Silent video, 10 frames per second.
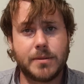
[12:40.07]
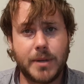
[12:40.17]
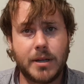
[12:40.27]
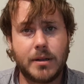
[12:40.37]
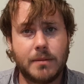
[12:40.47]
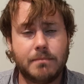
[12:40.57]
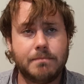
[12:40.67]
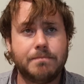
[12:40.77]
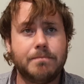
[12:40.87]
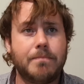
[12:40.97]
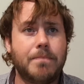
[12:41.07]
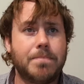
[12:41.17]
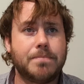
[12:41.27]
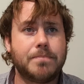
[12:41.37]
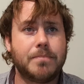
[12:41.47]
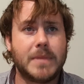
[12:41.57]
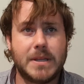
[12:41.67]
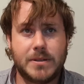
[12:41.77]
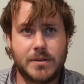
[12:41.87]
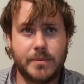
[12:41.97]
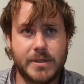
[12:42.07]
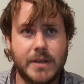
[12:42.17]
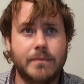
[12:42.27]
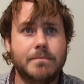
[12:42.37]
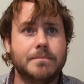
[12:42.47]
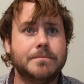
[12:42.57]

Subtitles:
to me?" That's number 7.